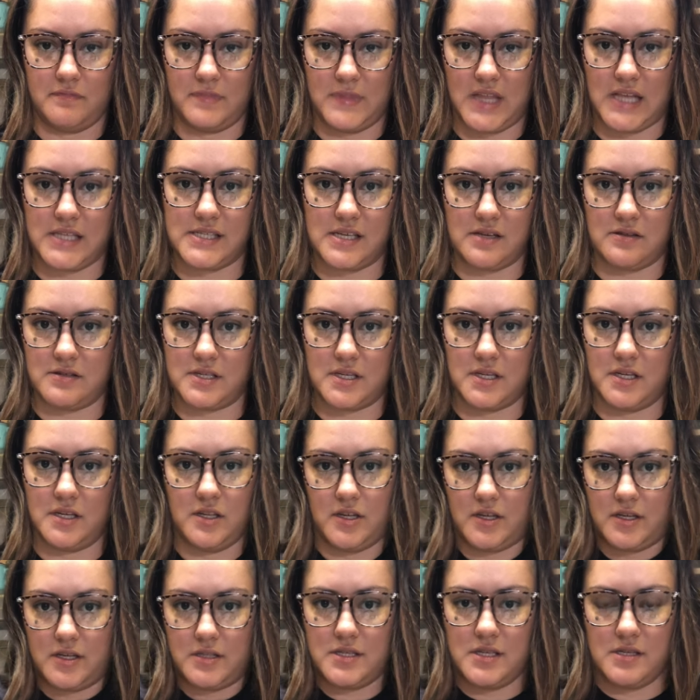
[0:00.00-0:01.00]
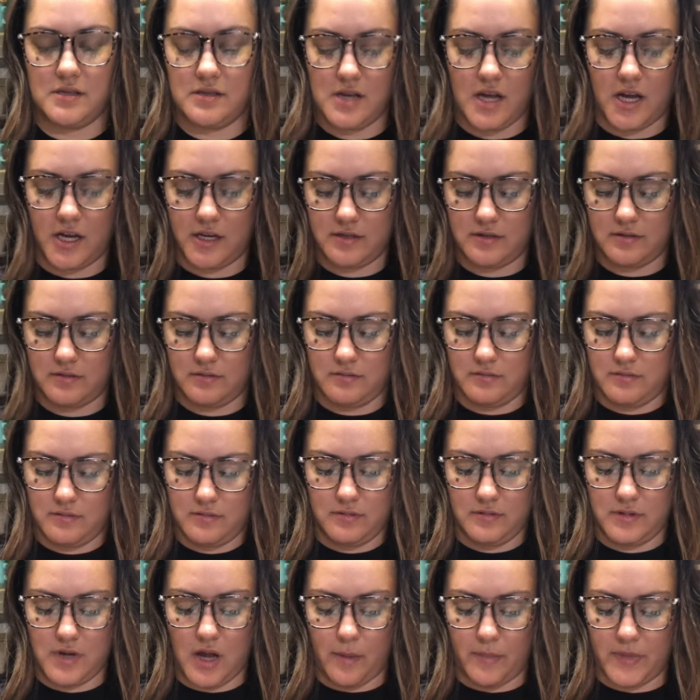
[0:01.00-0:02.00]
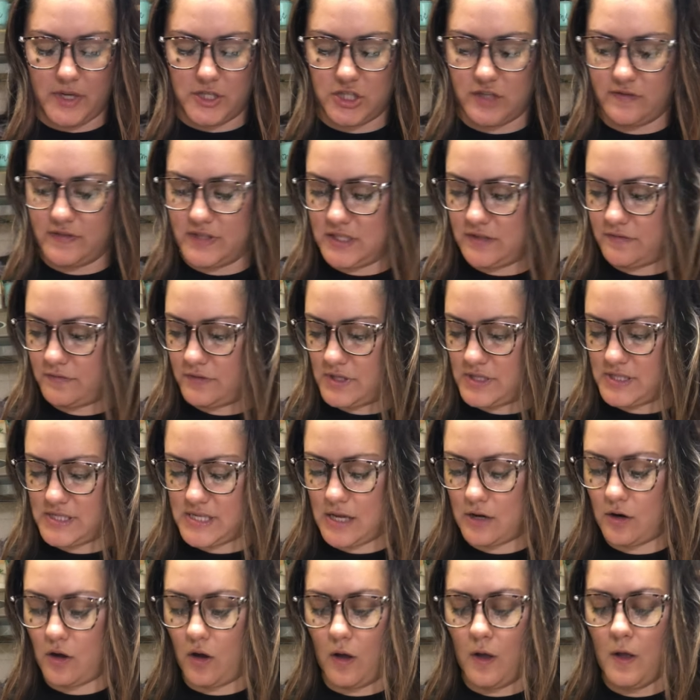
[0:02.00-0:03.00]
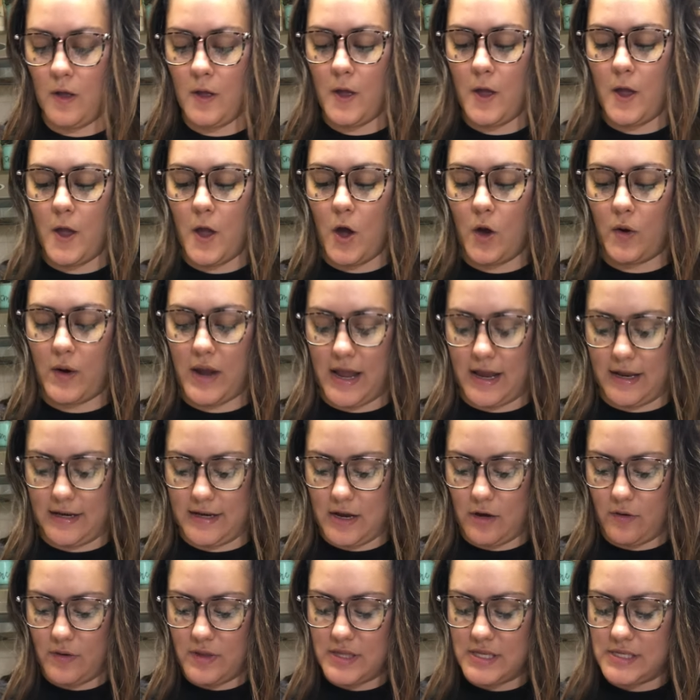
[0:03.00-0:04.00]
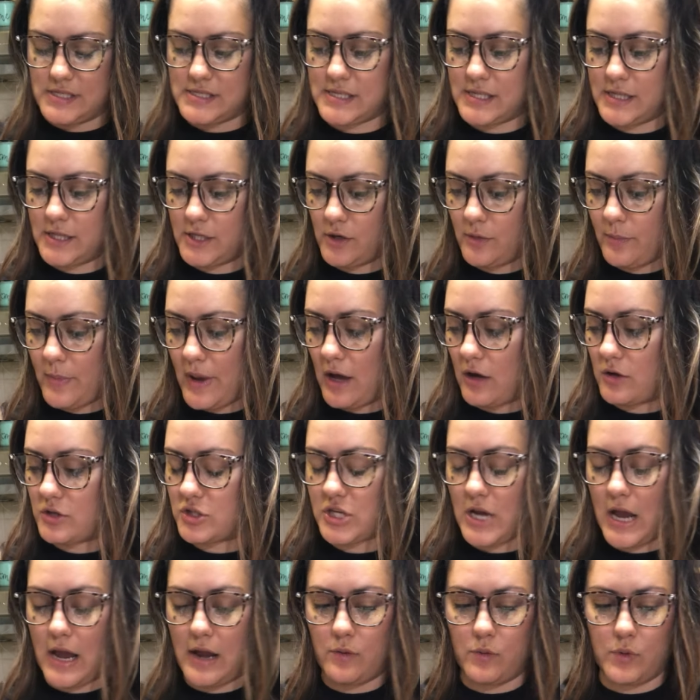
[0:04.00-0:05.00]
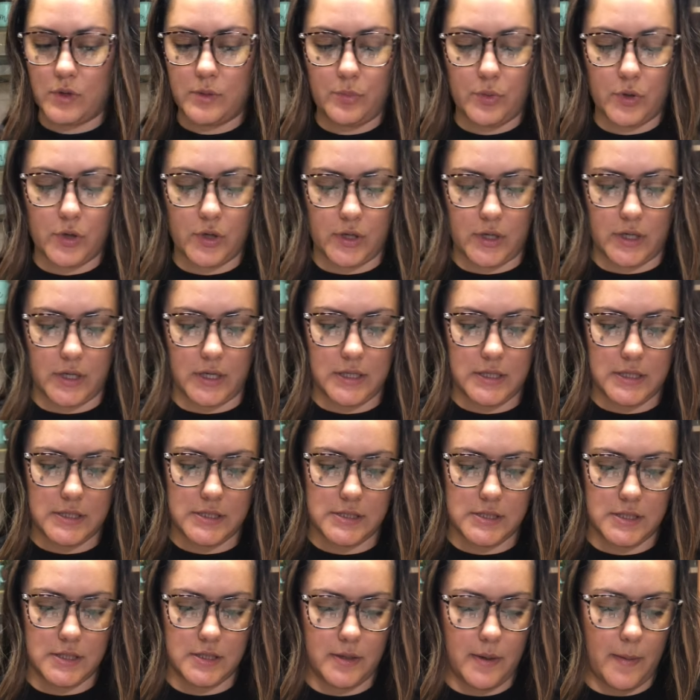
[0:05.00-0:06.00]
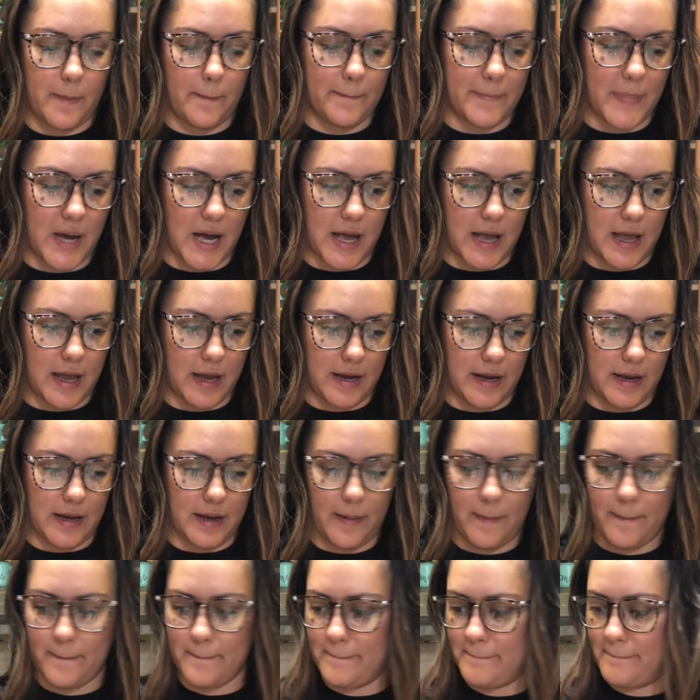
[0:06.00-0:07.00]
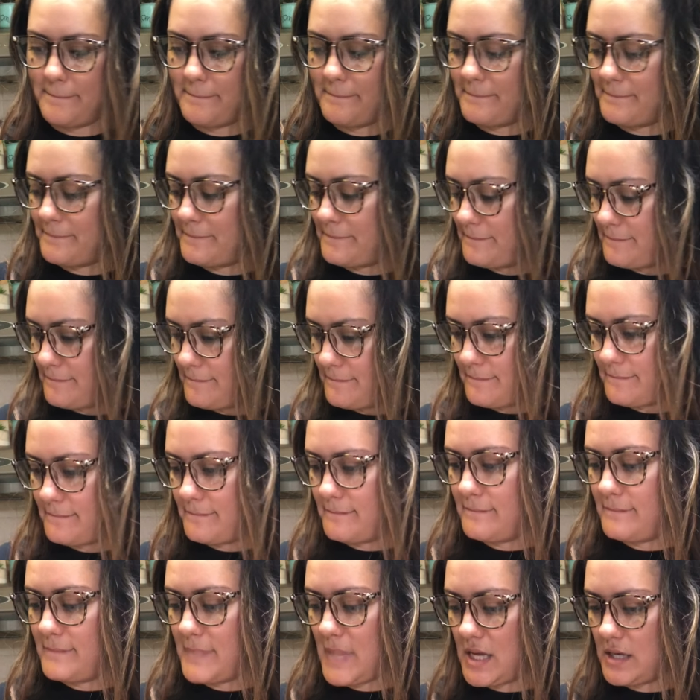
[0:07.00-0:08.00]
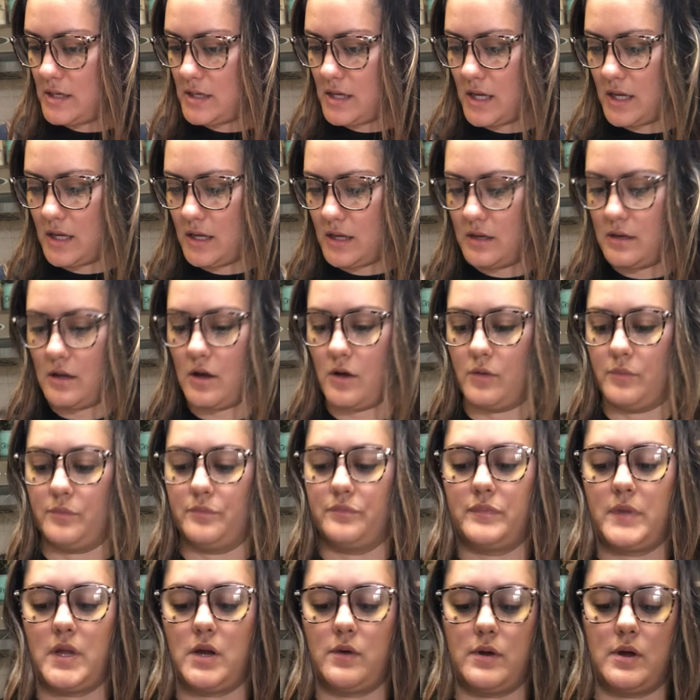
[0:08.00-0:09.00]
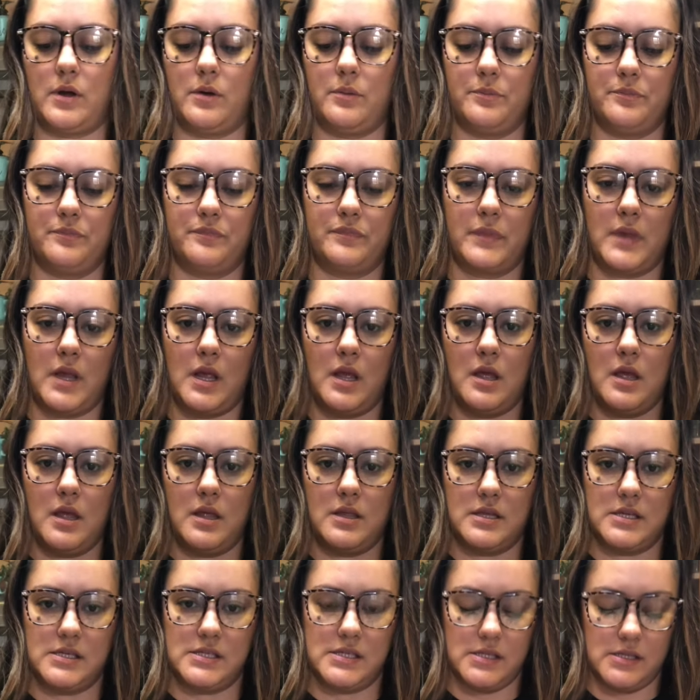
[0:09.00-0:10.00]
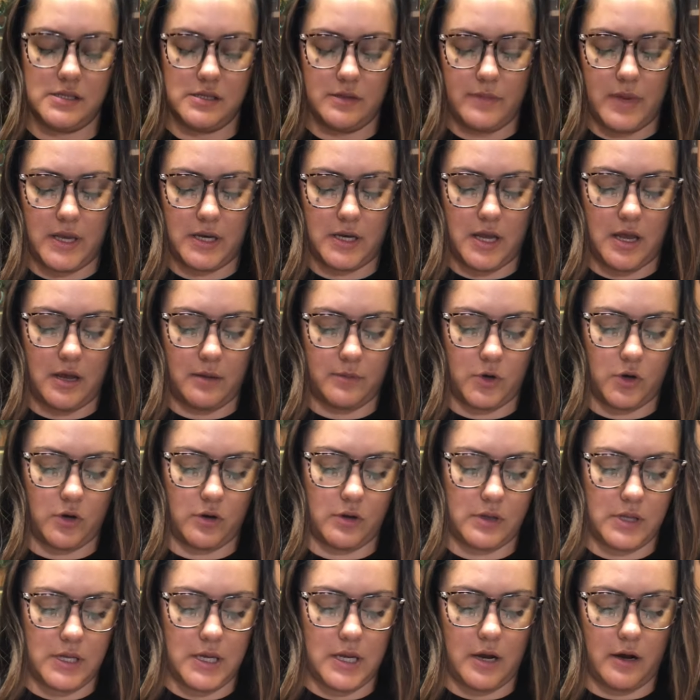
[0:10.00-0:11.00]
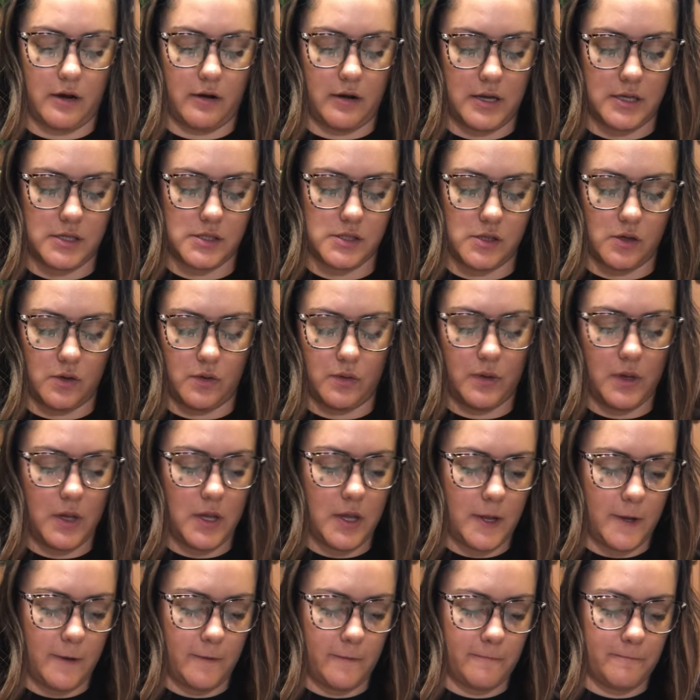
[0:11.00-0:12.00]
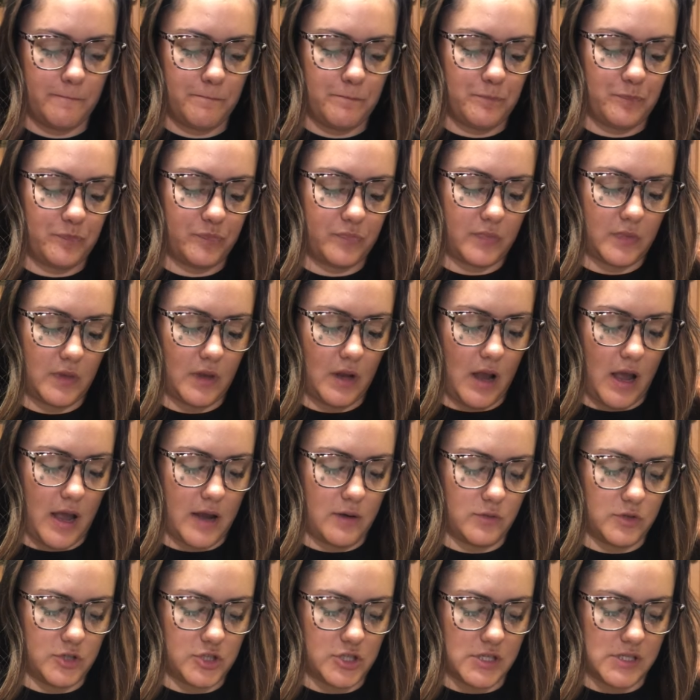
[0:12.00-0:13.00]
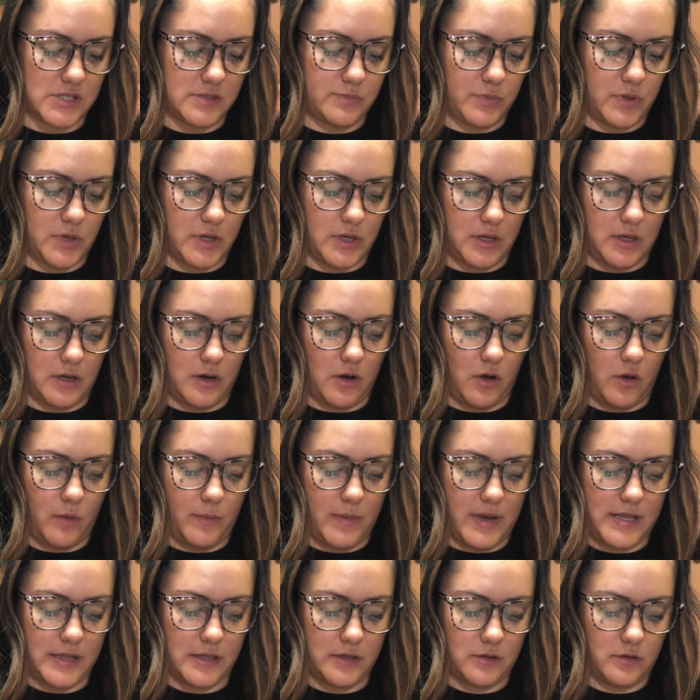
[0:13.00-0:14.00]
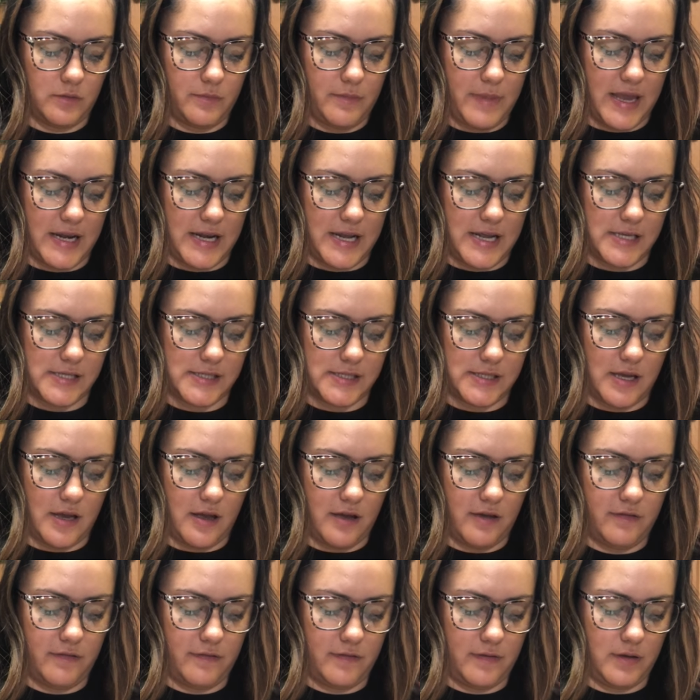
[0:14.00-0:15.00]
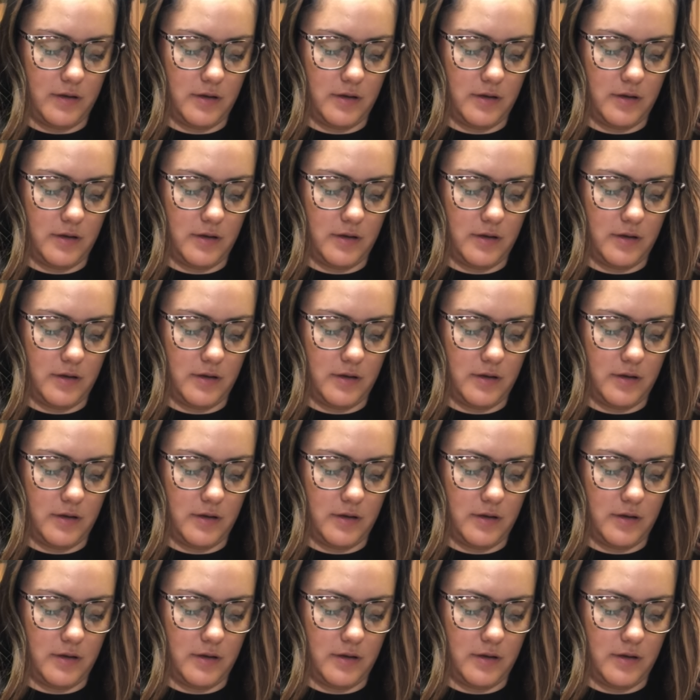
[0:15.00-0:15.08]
That's how it's gonna look. Not not much of a difference at all. Okay, now in this clear pouch, I would put my med kit. Oh, here we go. This is the med kit I'm currently carrying, so I would just put all my little Medi stuff